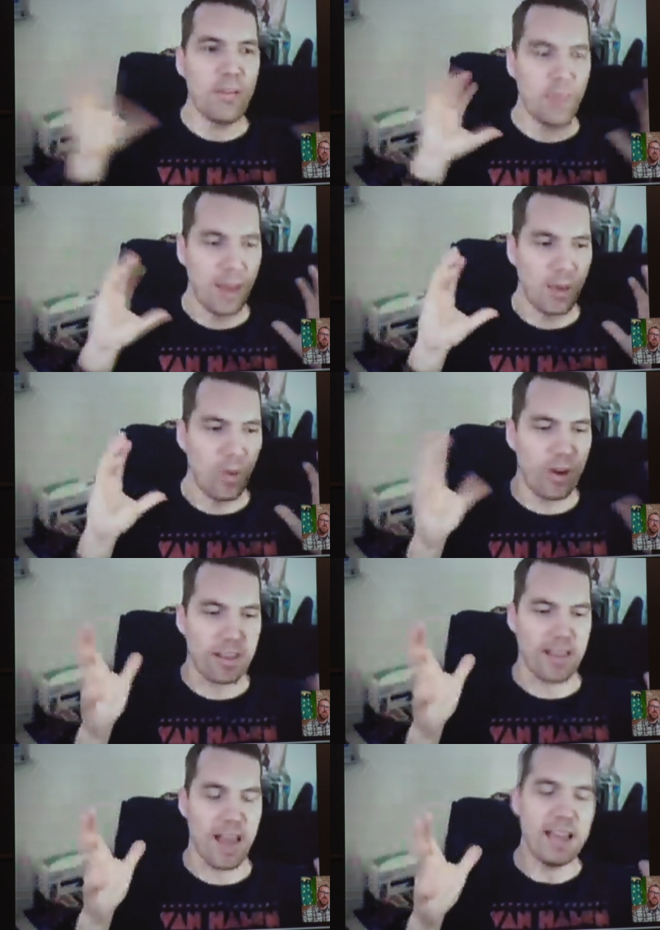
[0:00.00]
like we're
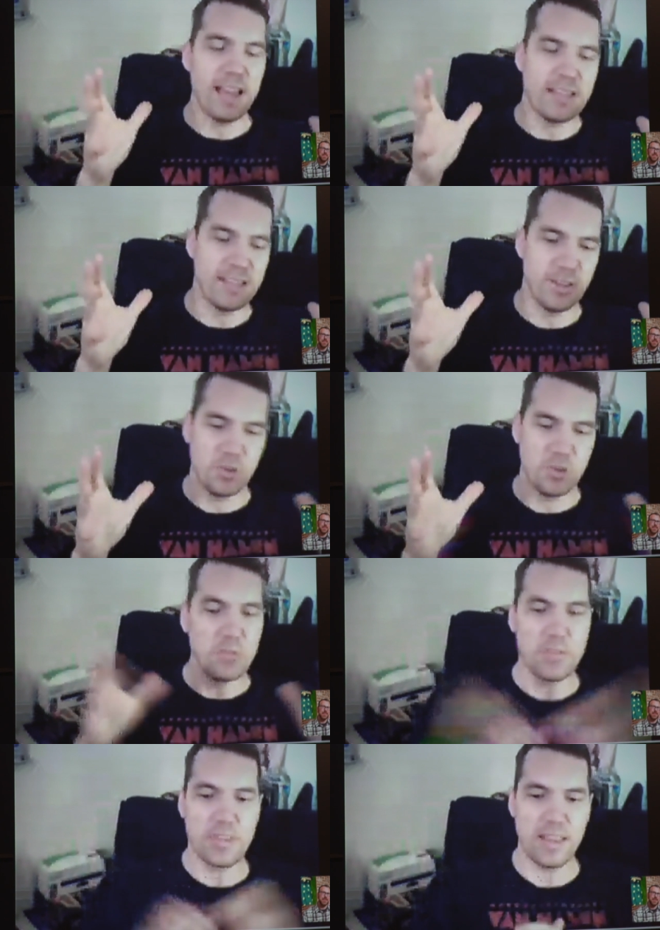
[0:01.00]
excited to
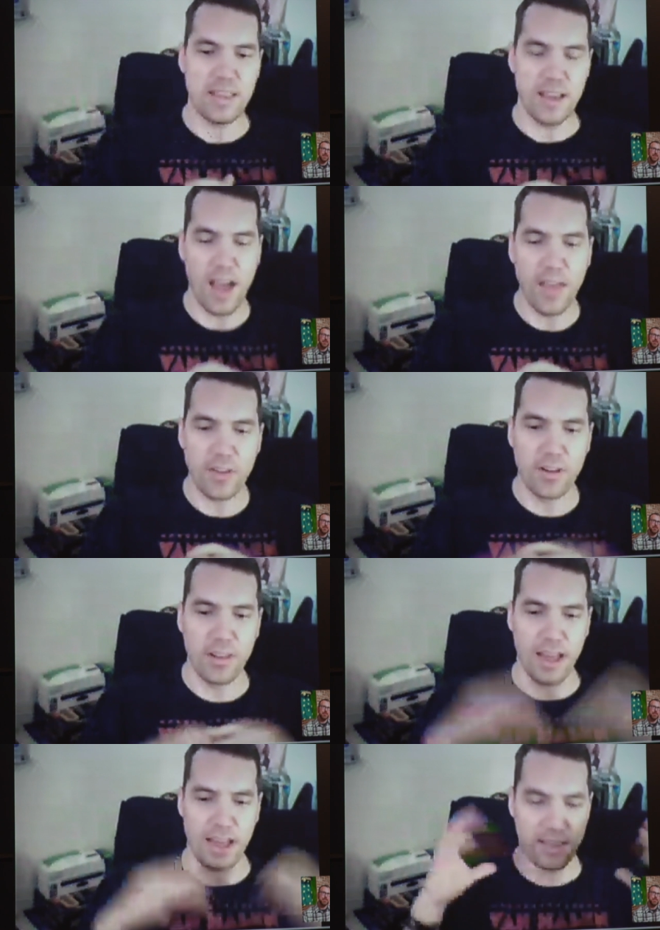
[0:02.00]
see other
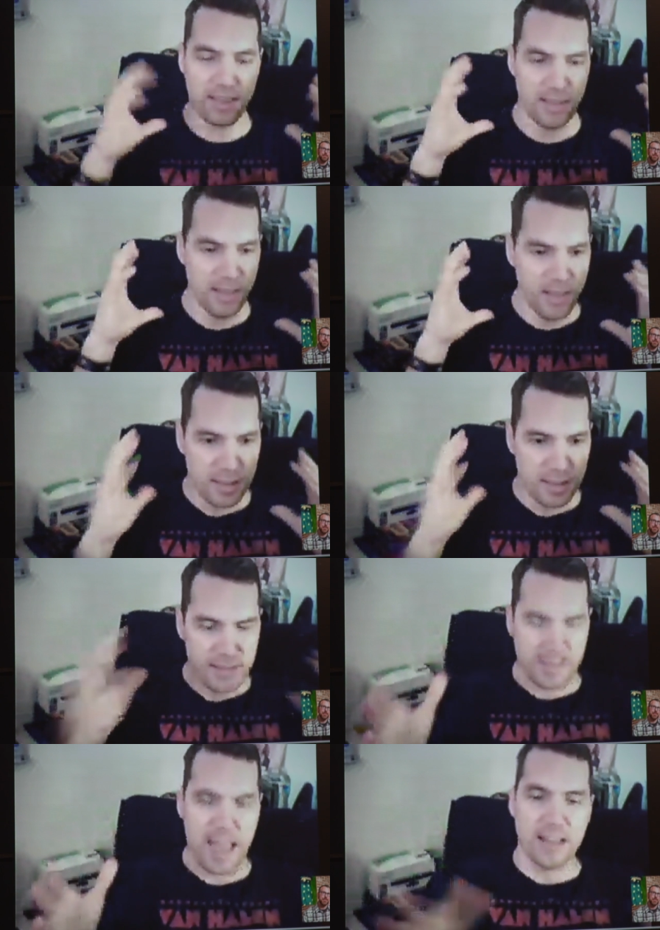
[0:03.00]
like
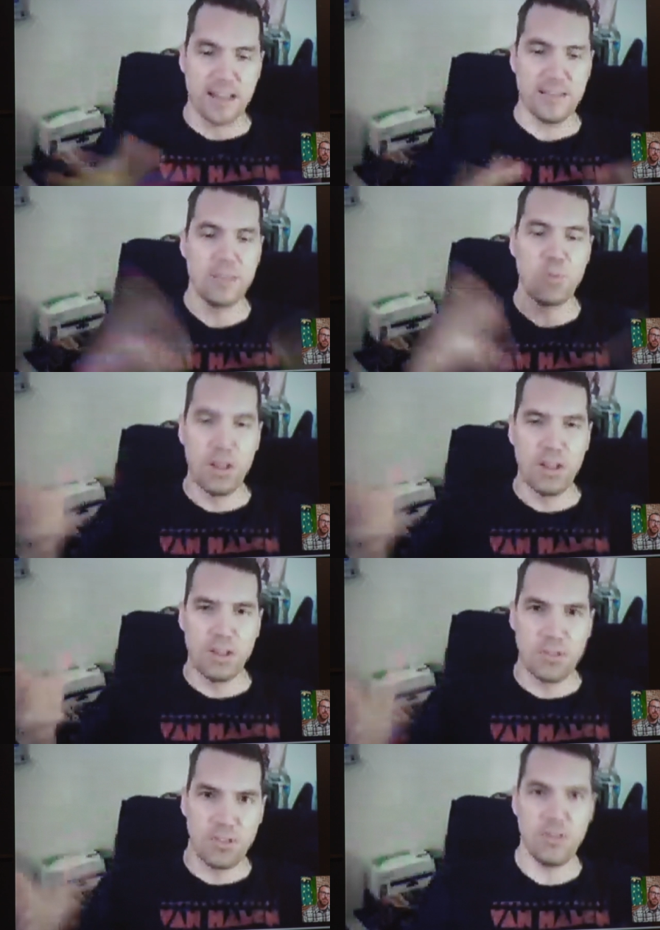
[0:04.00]
talented, well-known
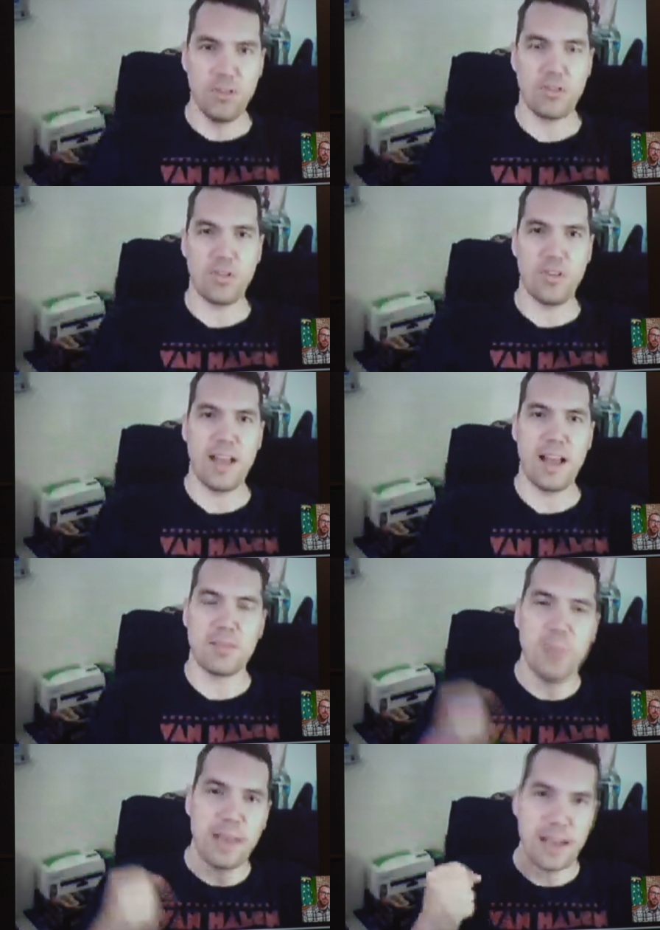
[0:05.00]
studios sort of like
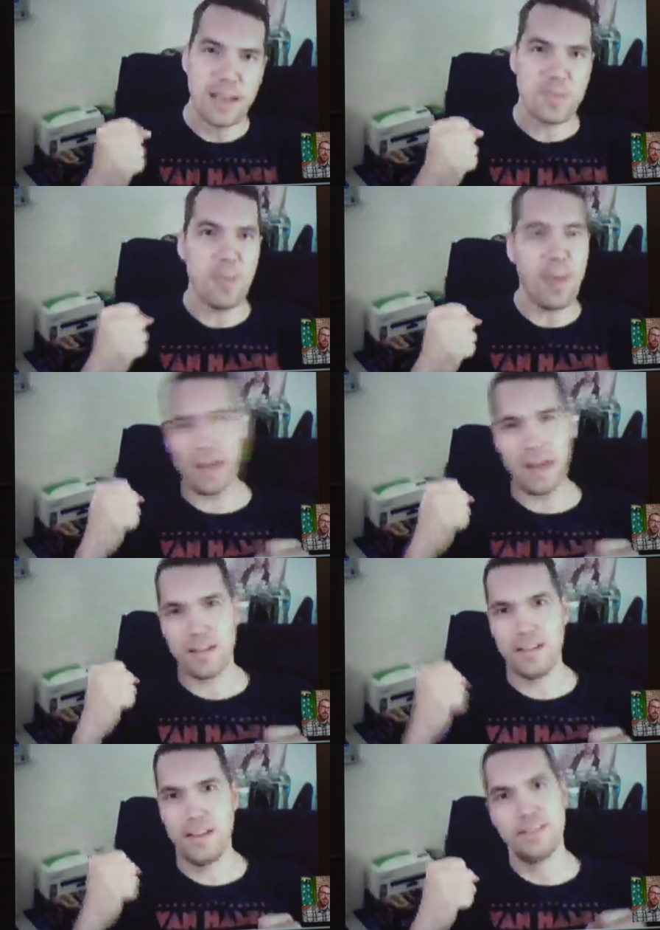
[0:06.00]
picking up the
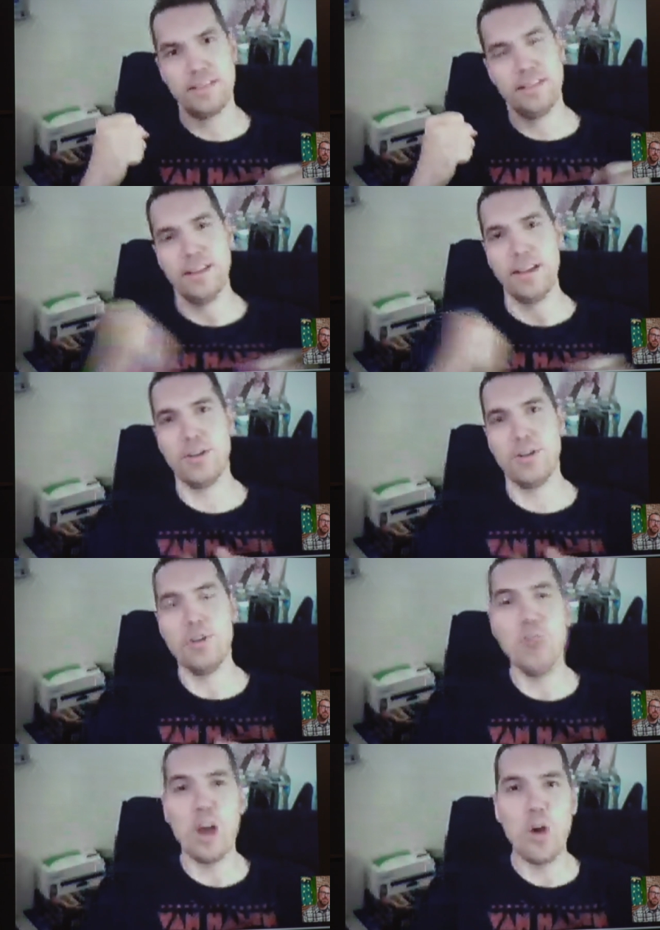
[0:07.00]
banner, and you know, who
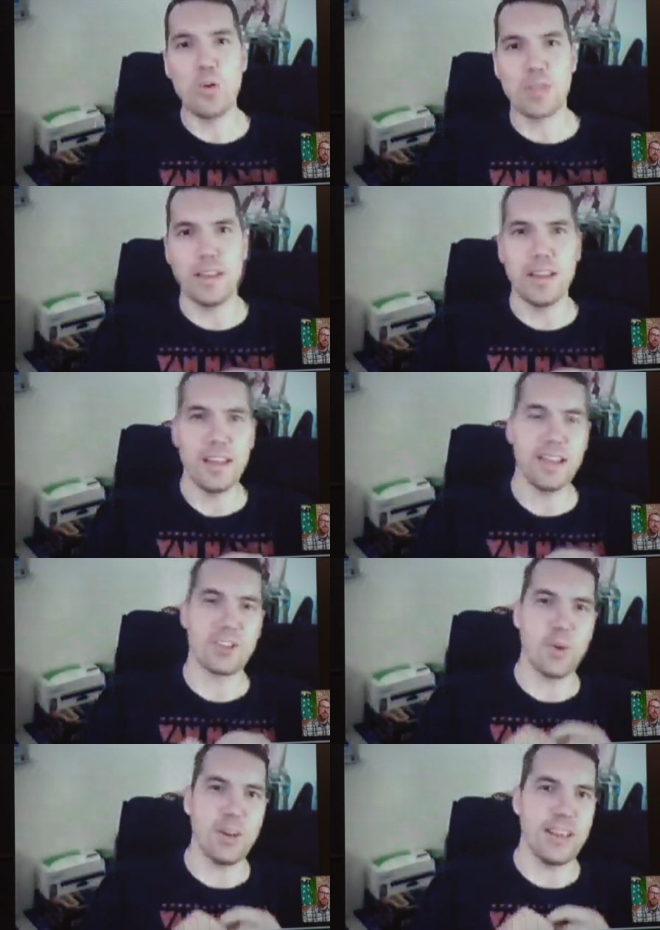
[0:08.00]
knows, in in
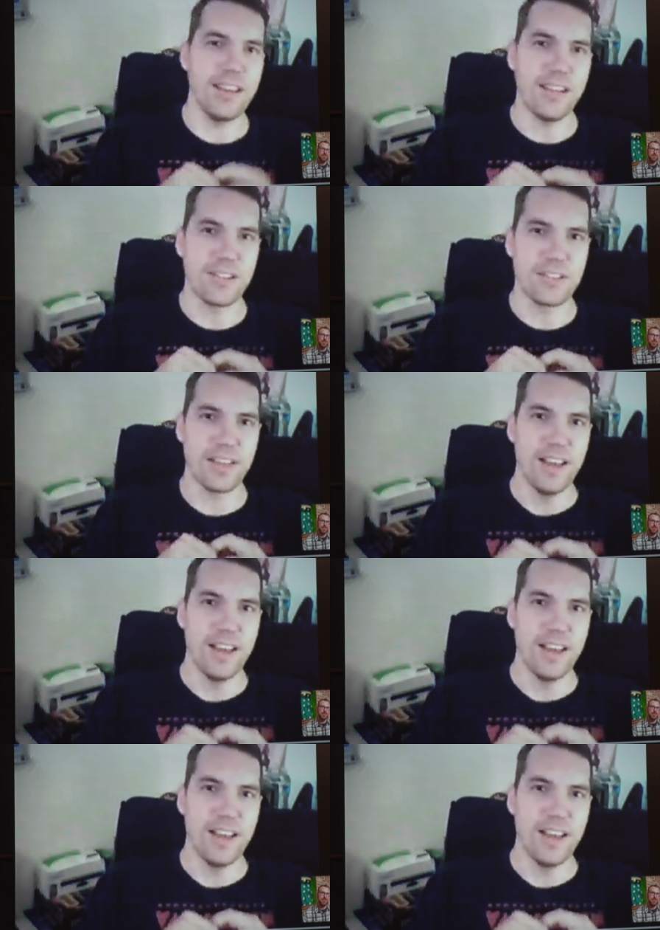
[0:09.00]
twenty years,